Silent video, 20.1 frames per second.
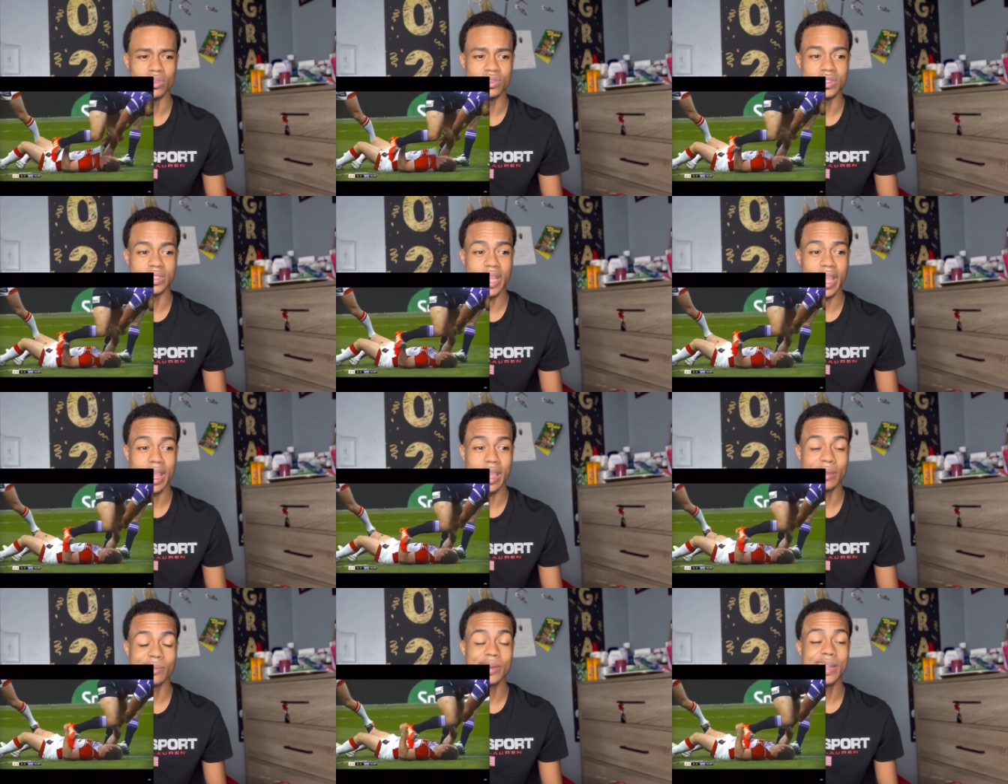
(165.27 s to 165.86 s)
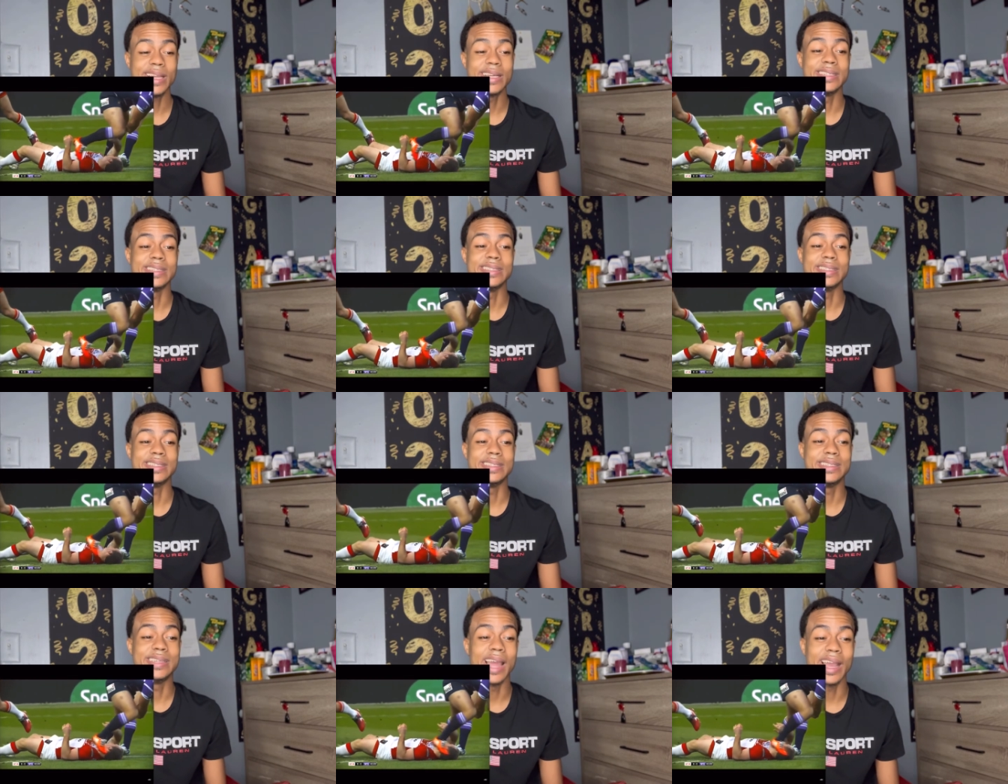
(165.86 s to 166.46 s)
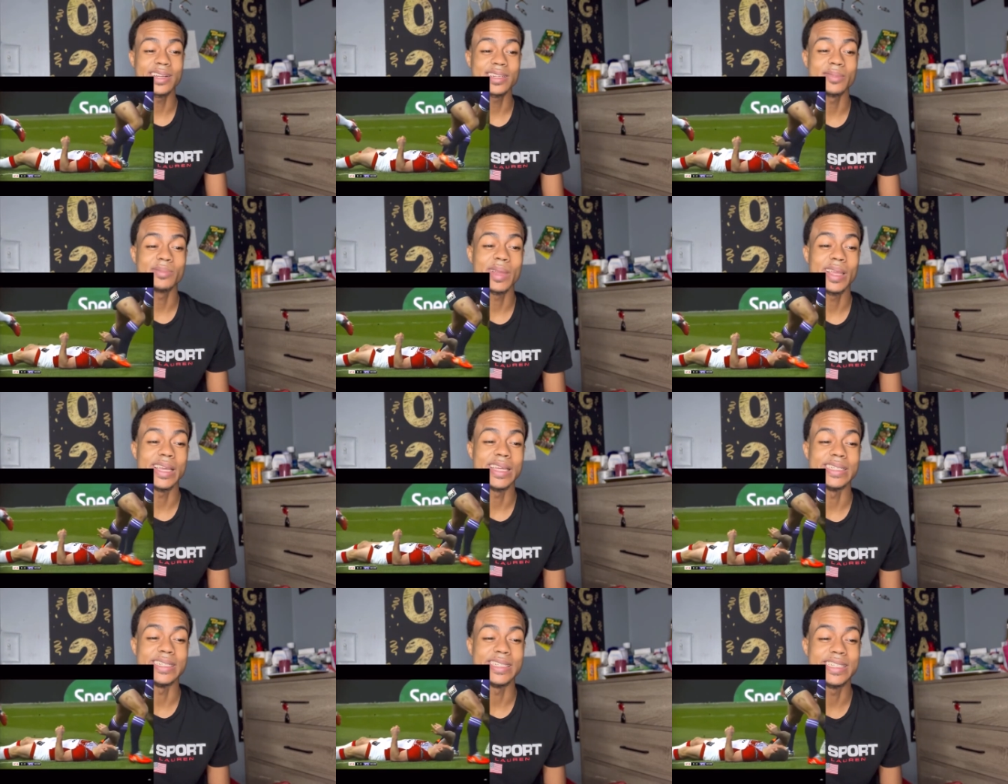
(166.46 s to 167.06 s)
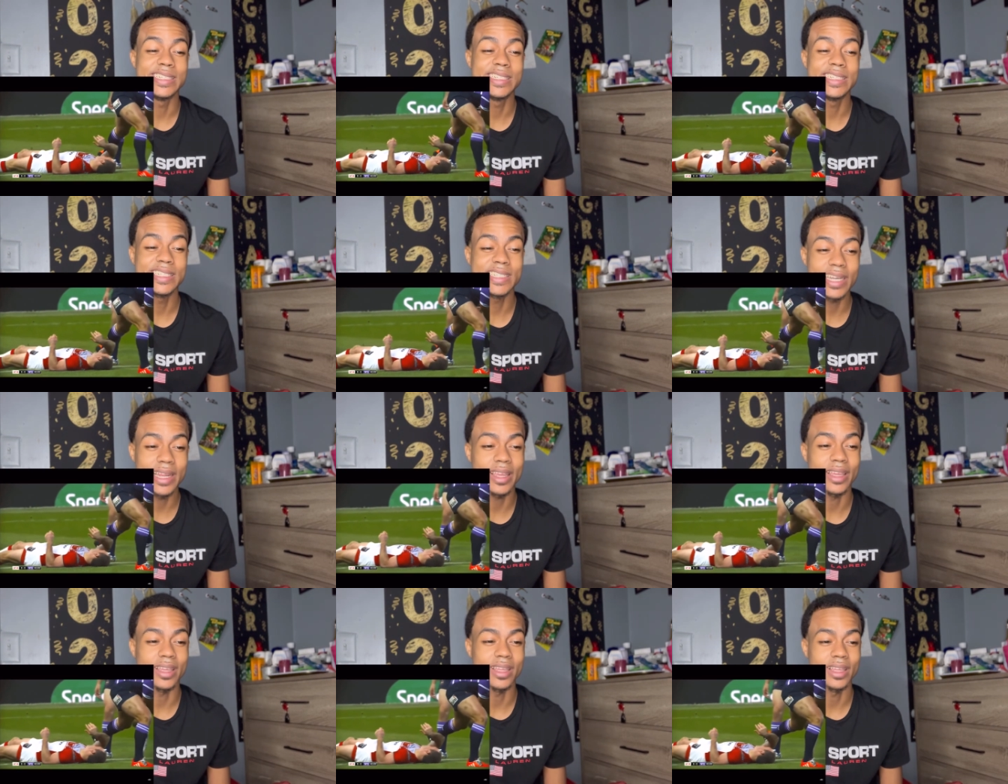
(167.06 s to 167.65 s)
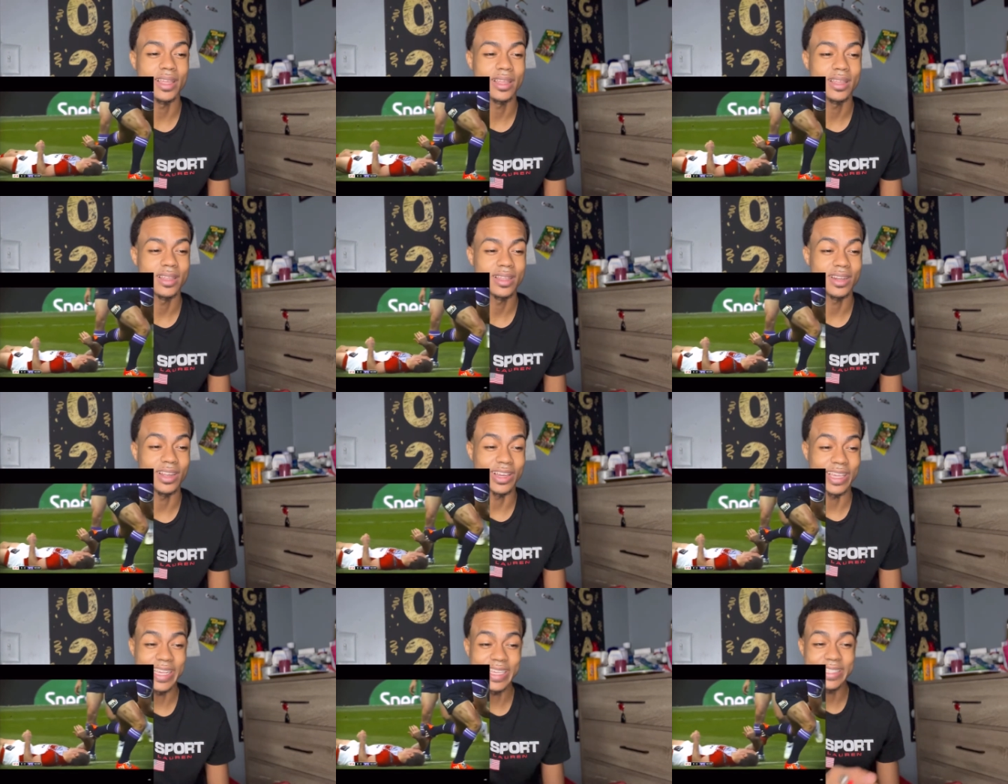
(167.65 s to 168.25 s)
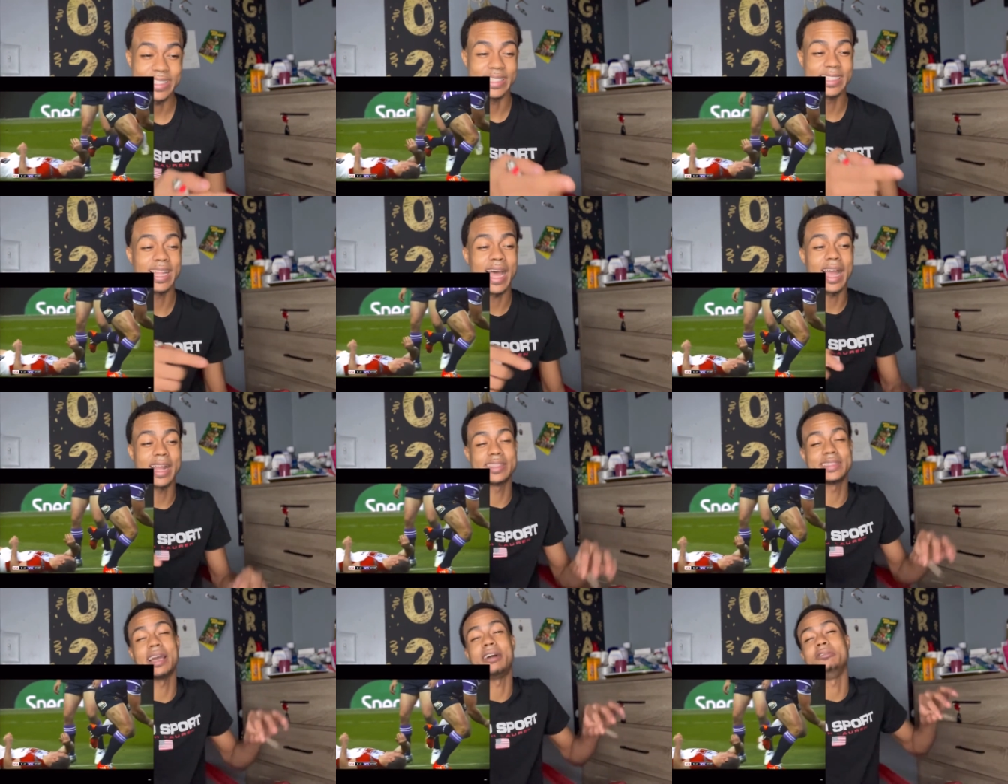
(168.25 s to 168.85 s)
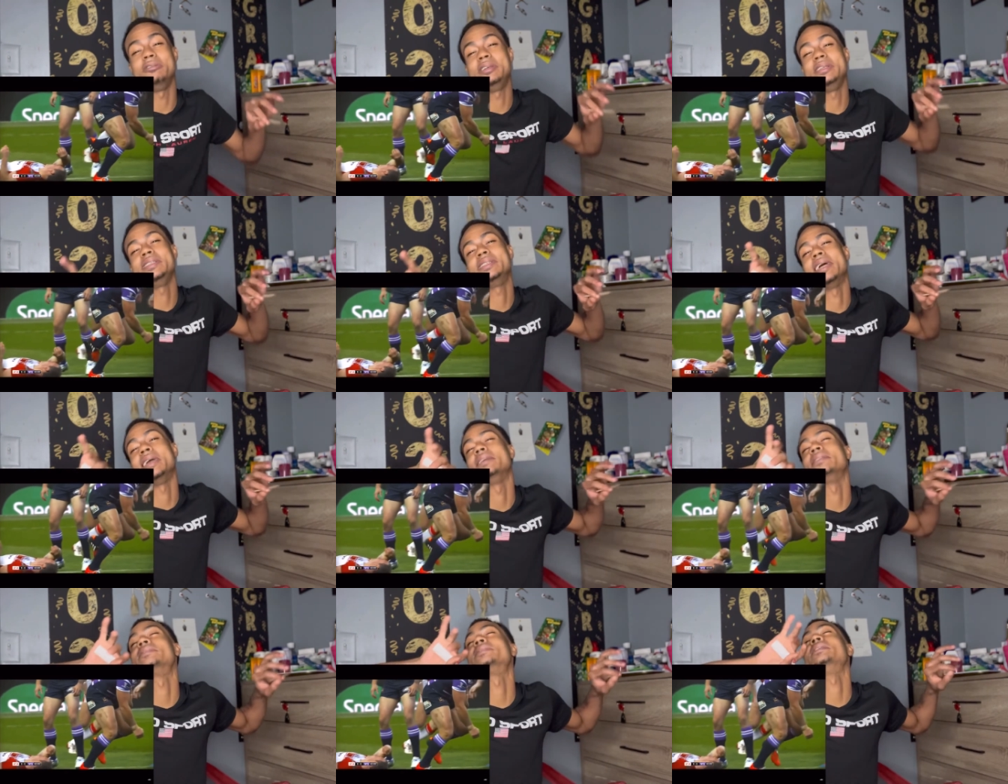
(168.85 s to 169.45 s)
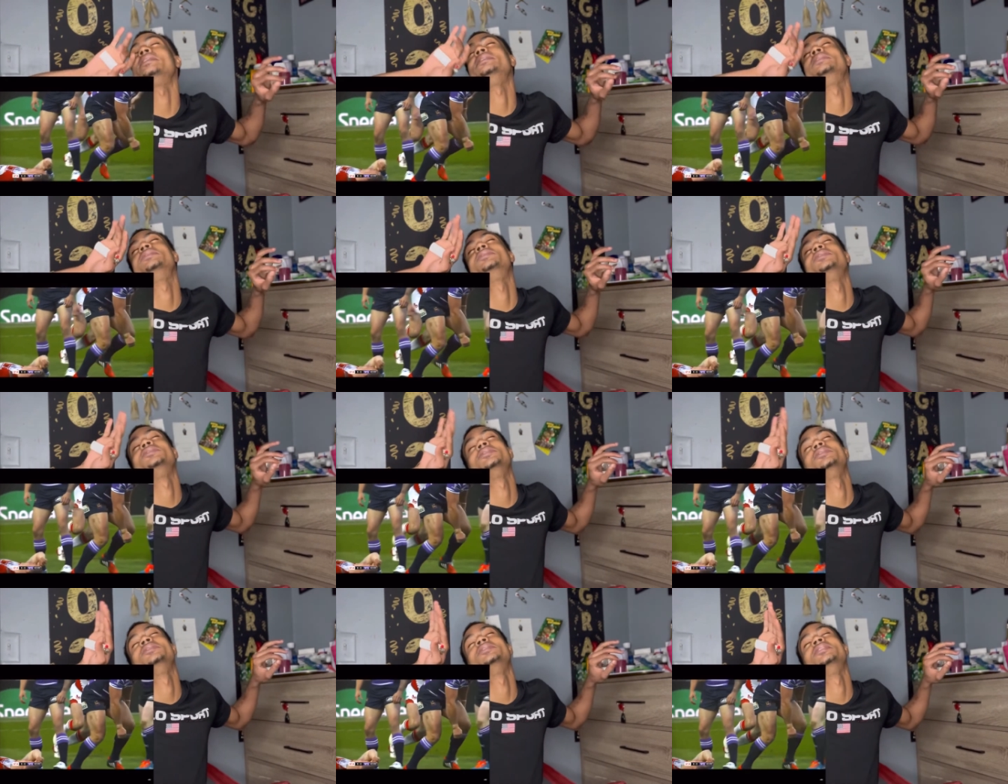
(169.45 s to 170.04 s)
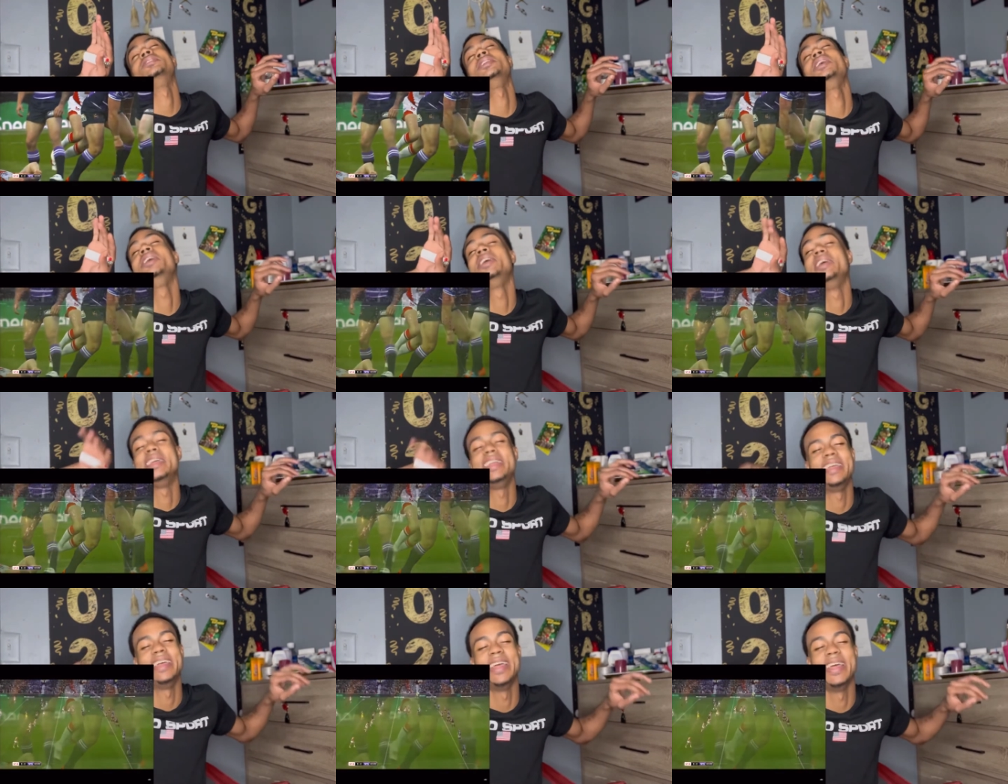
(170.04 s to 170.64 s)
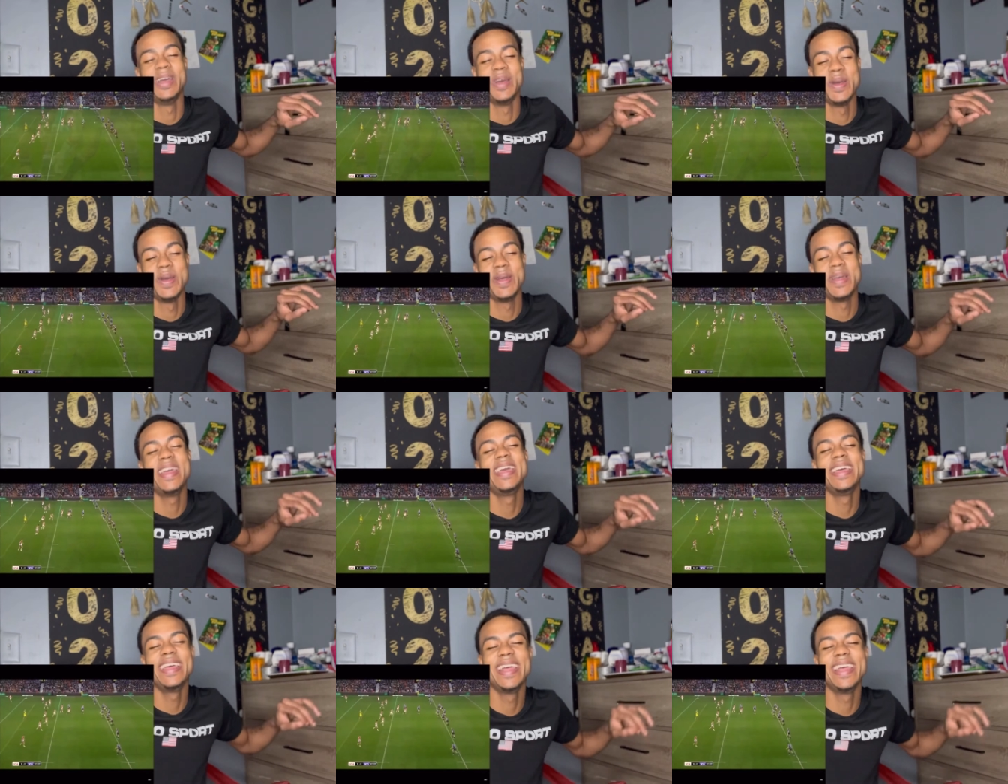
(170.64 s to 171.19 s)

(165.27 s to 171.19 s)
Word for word: game. I think Ben France shit. is over. I think he's one of the best props in the competition, but he should